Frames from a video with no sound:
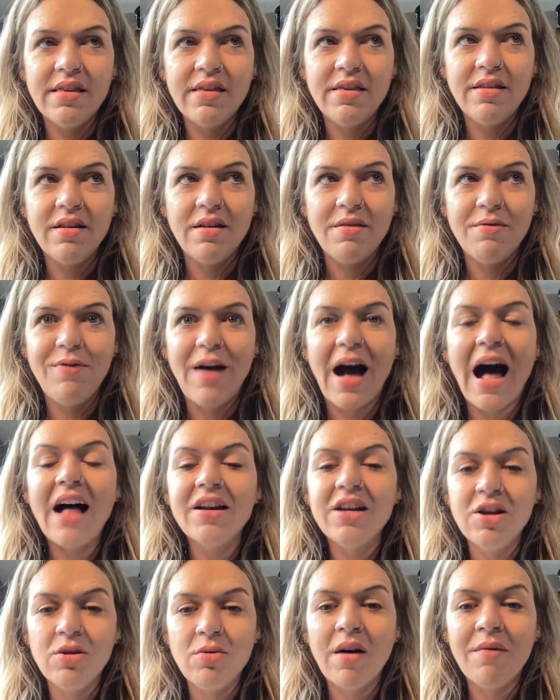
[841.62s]
their
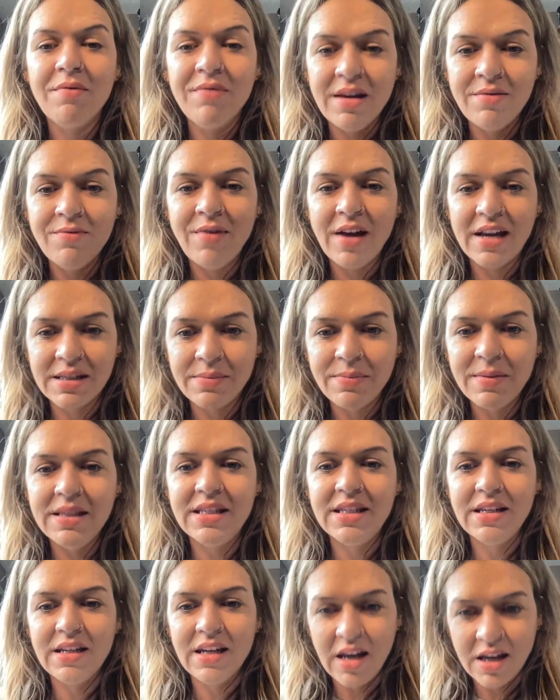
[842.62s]
value of the
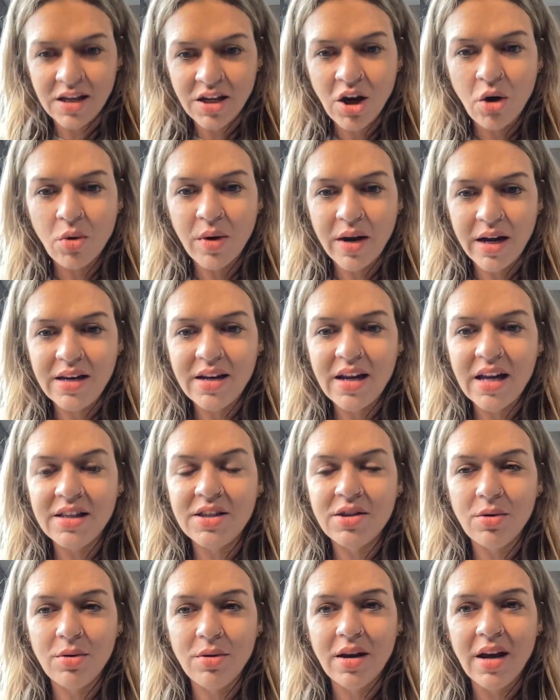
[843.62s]
investment going. And
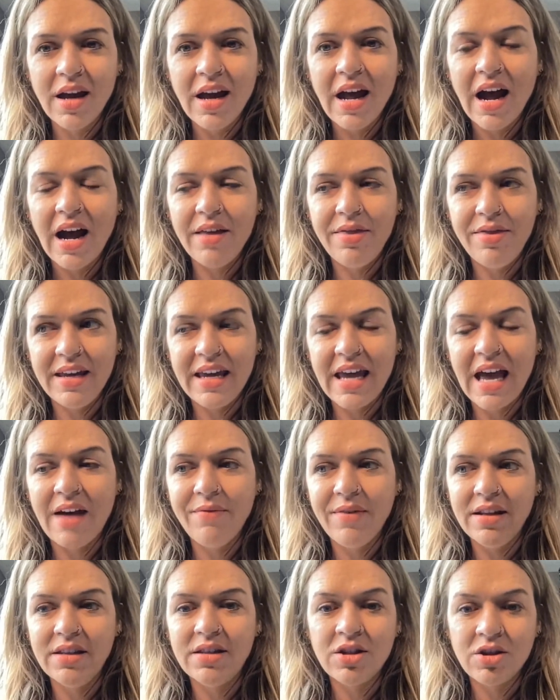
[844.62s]
so I think
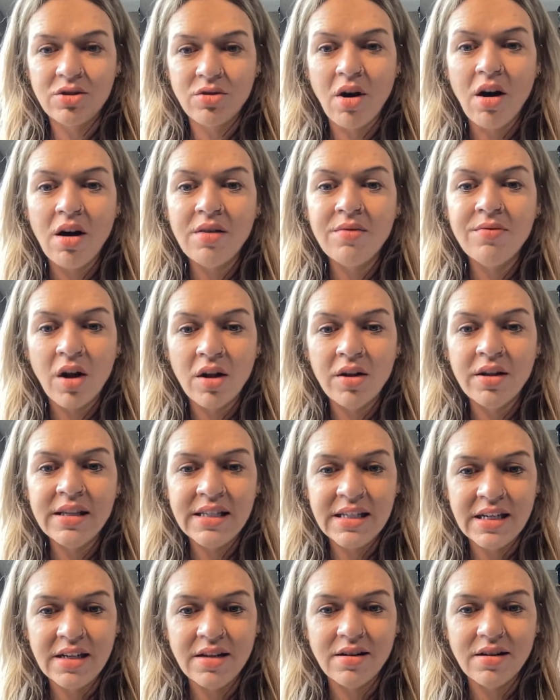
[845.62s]
having strong
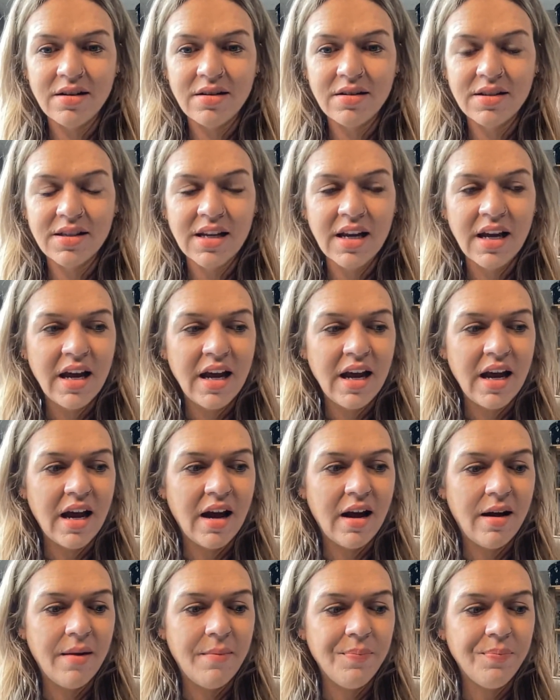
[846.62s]
volunteers
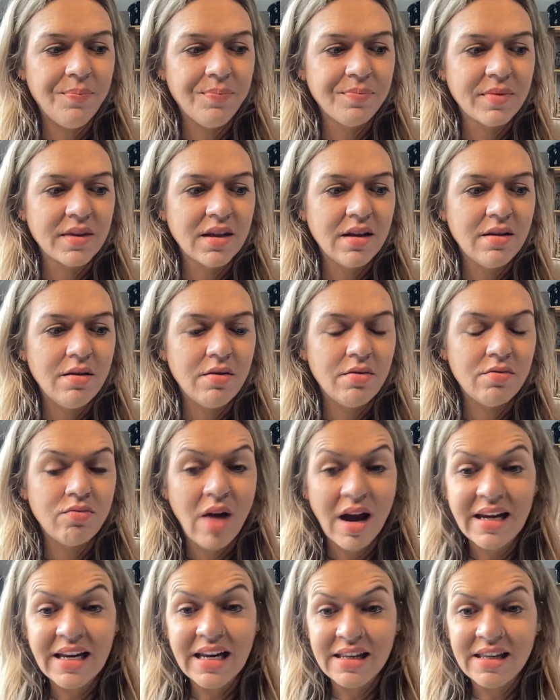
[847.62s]
um
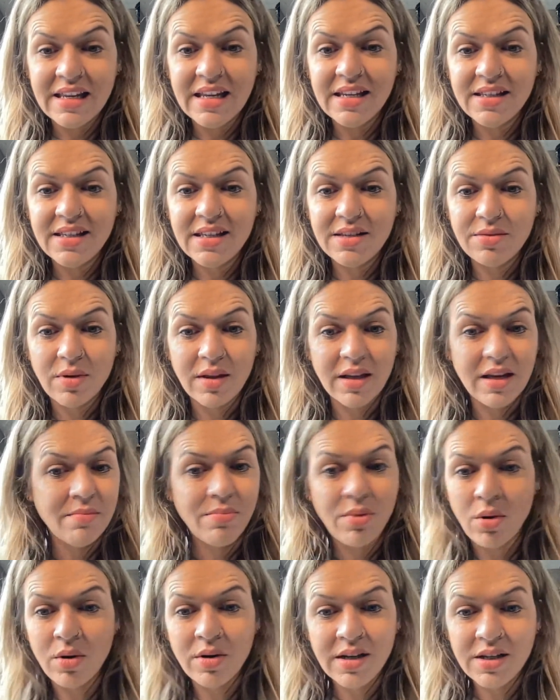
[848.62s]
running this is really
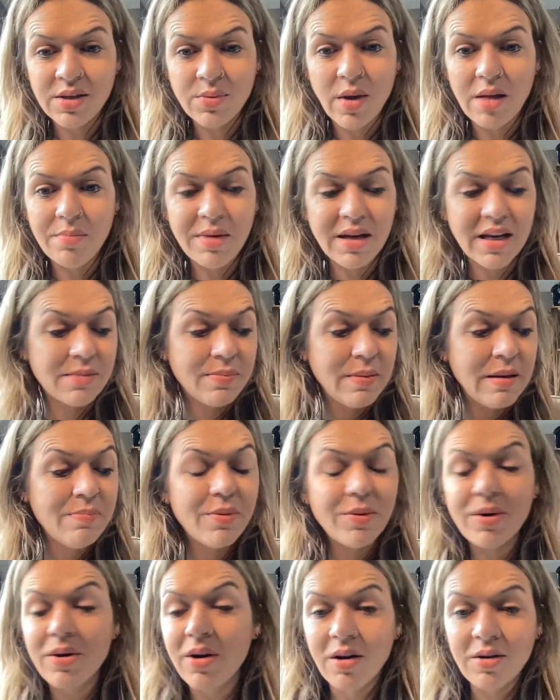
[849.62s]
important as well because
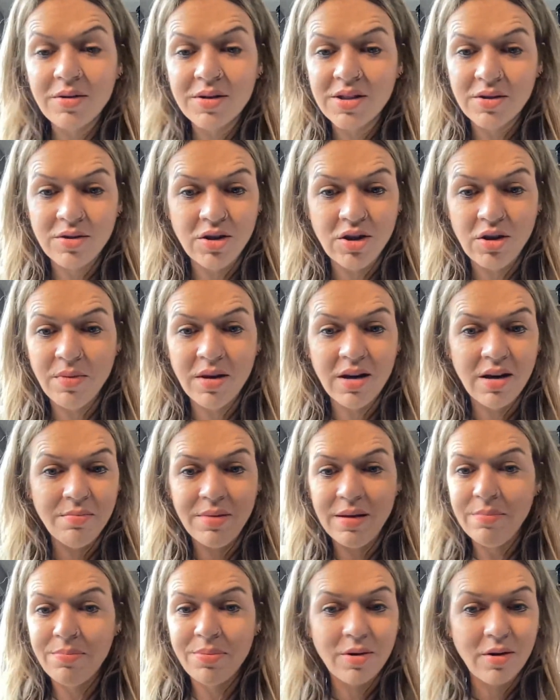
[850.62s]
people are also human and
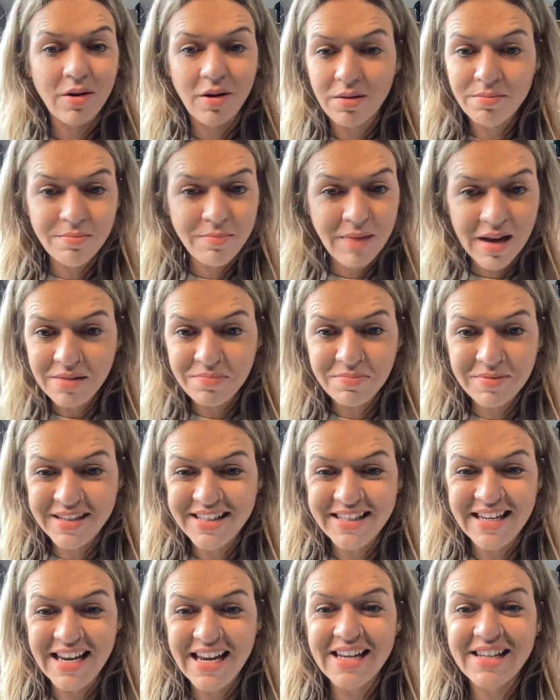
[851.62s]
make
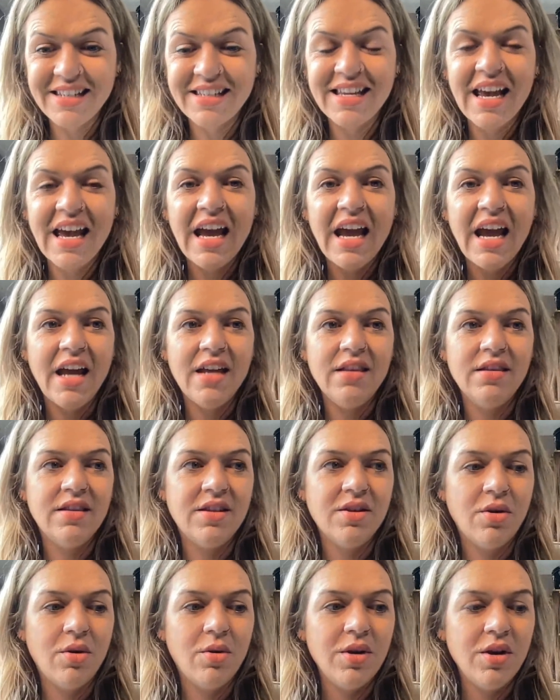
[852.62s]
mistakes. And
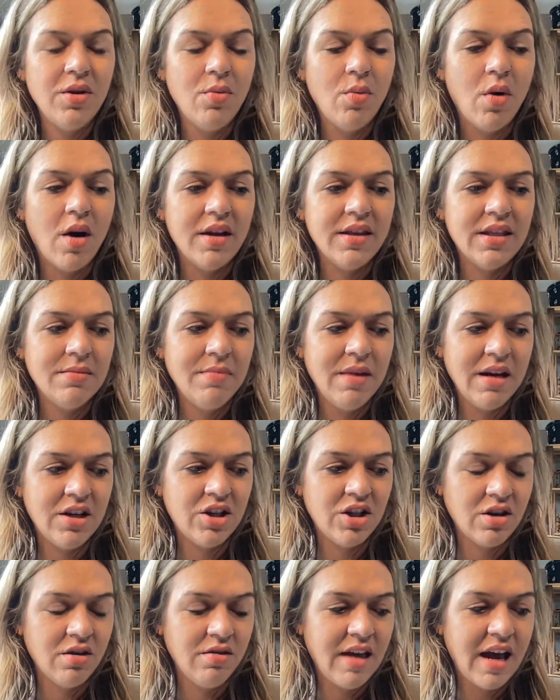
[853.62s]
so you want to make
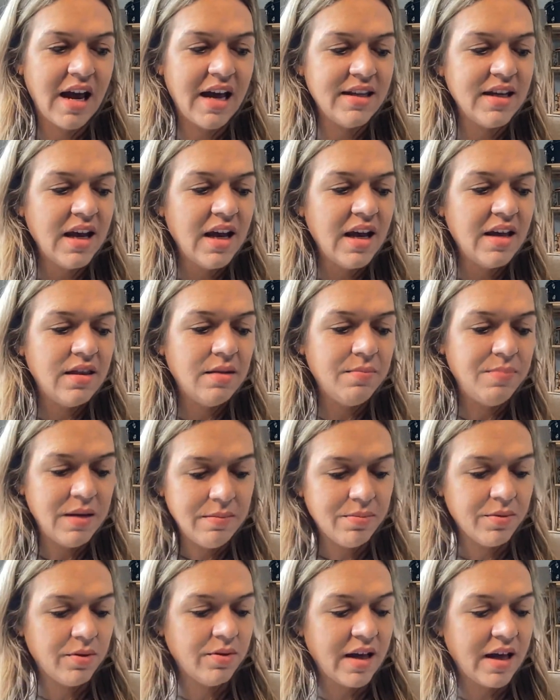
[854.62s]
sure that the
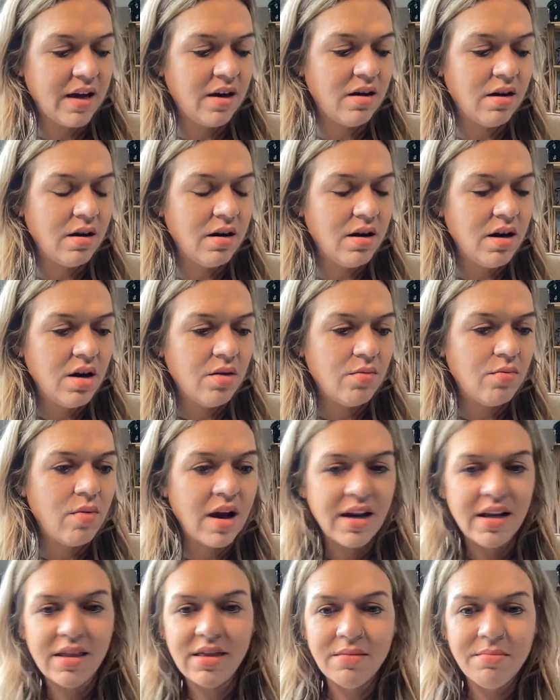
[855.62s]
people that are
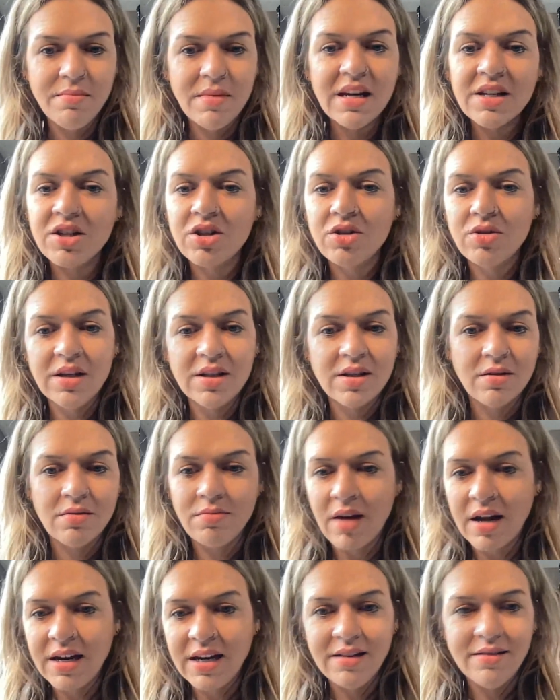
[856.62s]
running the ministries are
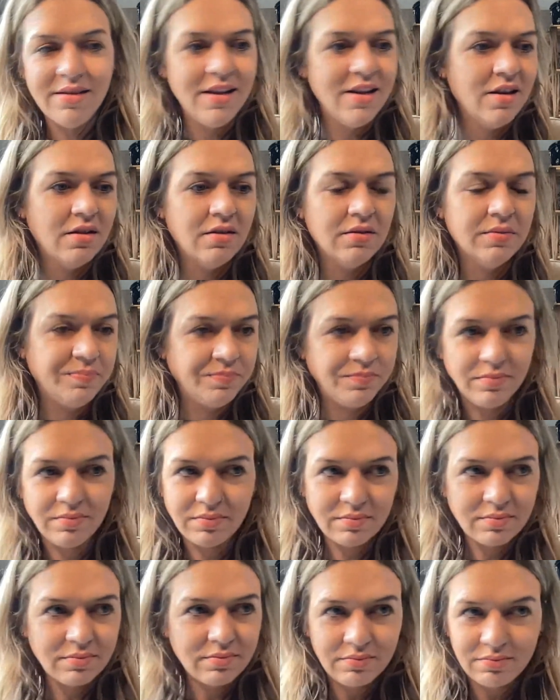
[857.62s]
running,
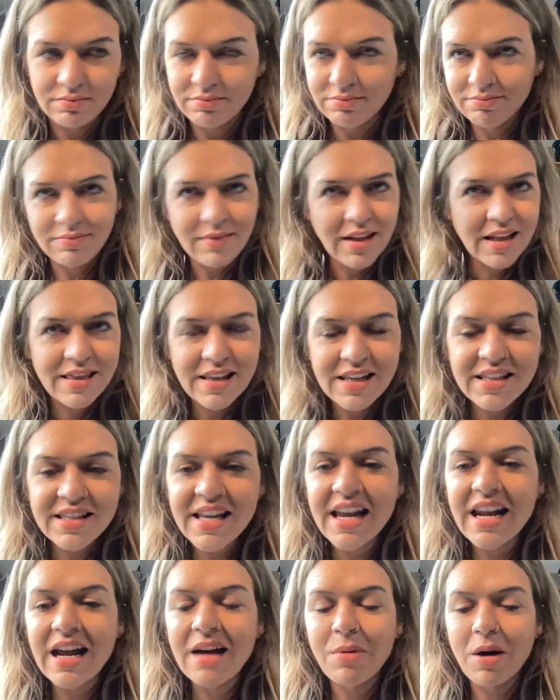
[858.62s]
the
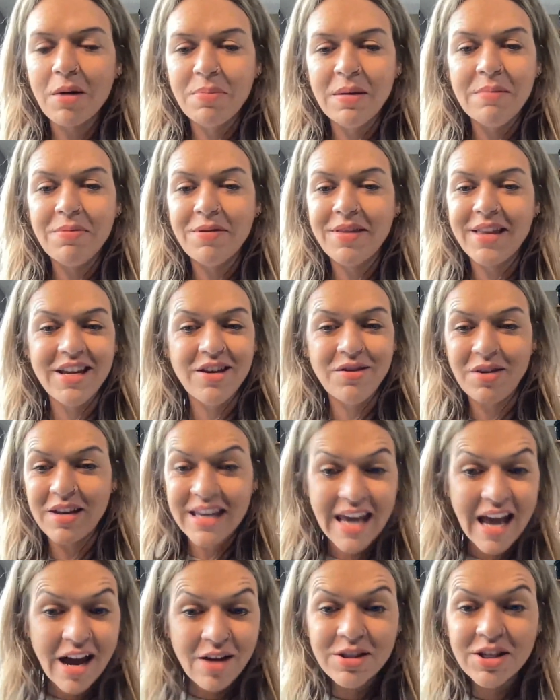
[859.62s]
setup are people that you
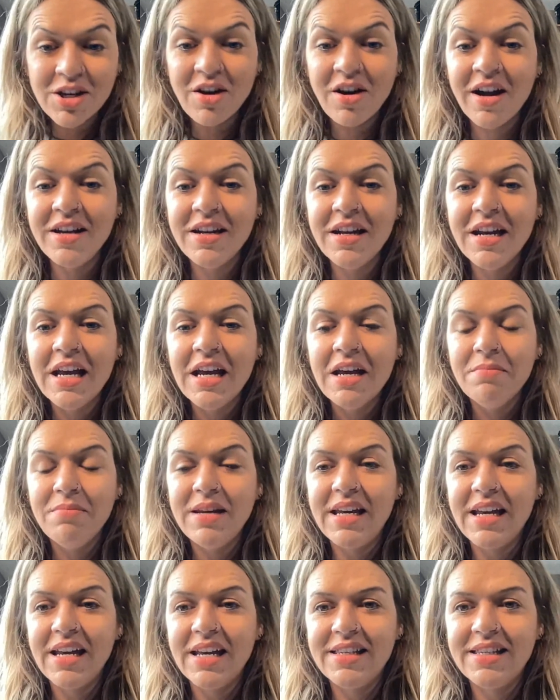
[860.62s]
can count on
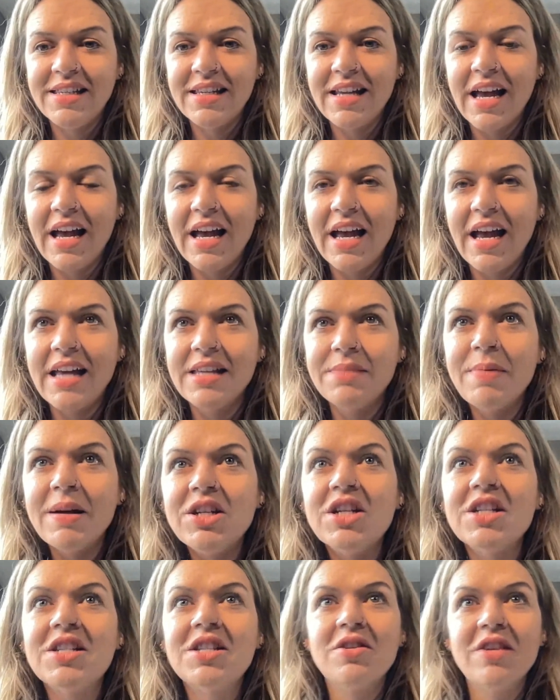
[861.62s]
because as
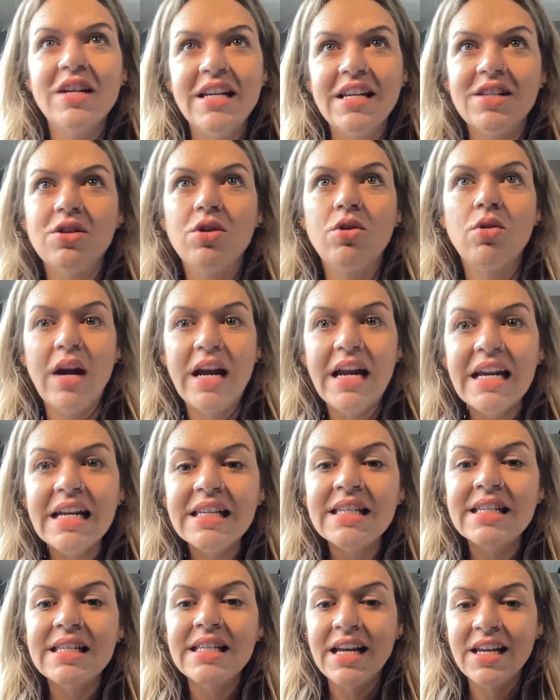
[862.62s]
much as there is
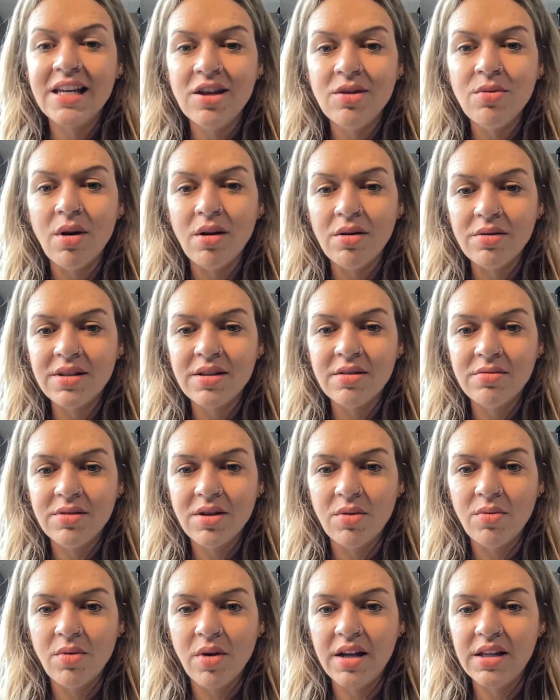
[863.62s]
grace, like you also
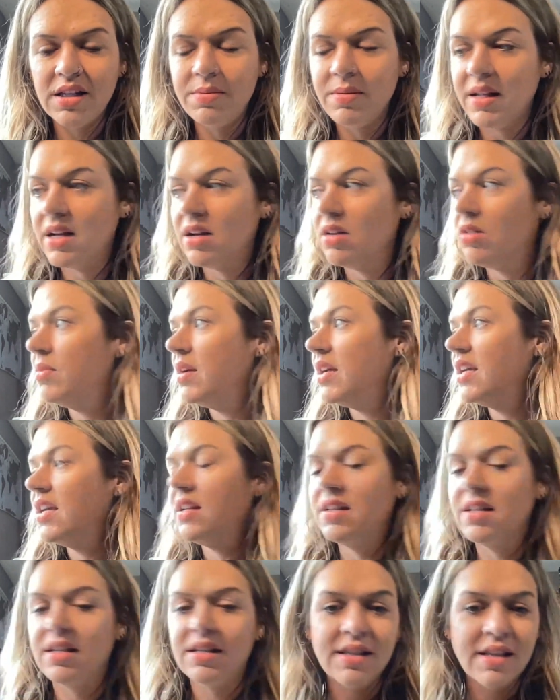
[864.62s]
don't want it to be like, oh my
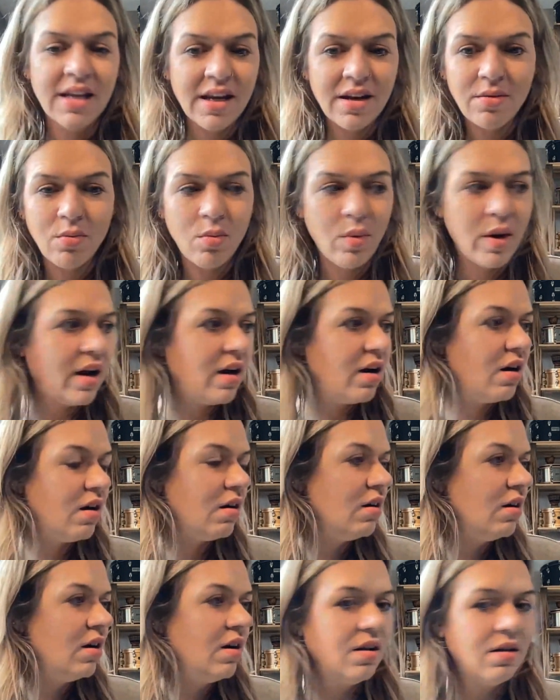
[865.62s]
goodness, like
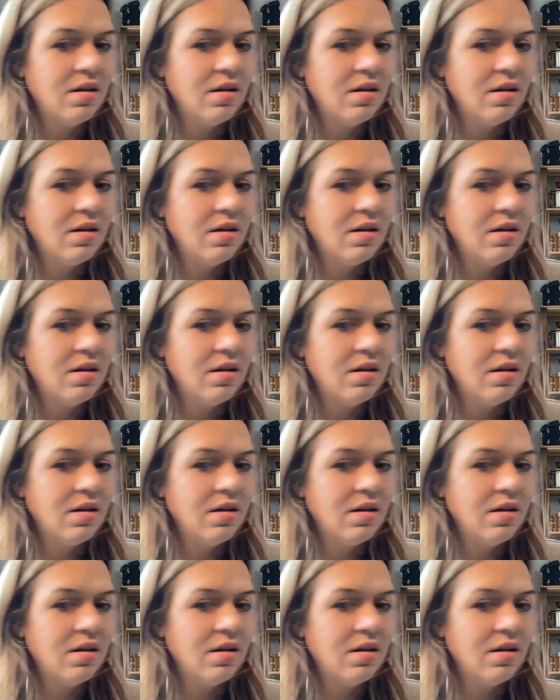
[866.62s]
where